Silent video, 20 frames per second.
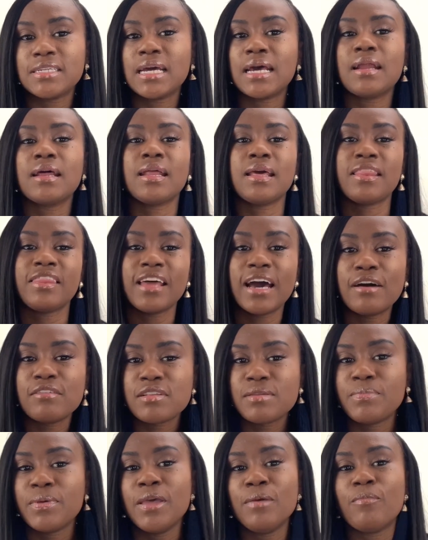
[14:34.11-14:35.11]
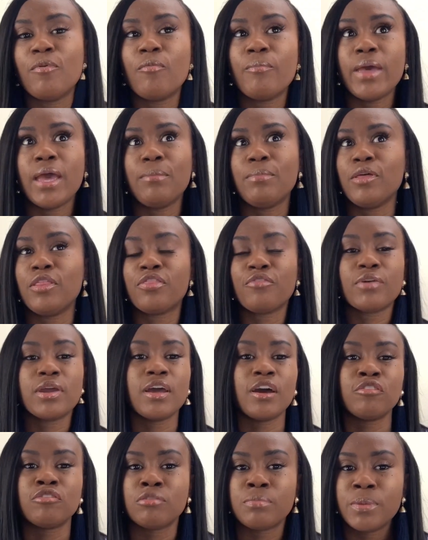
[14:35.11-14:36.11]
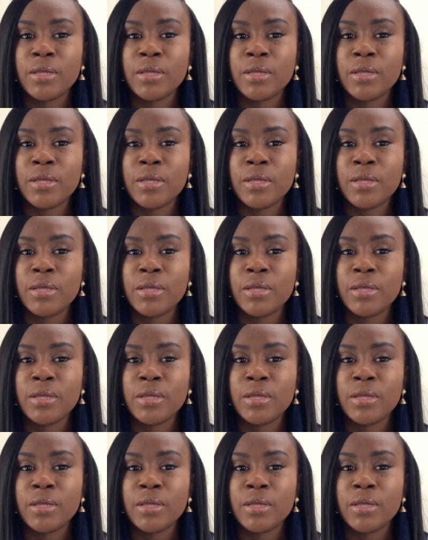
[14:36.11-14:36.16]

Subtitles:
Out of that 1,000 people, maybe 300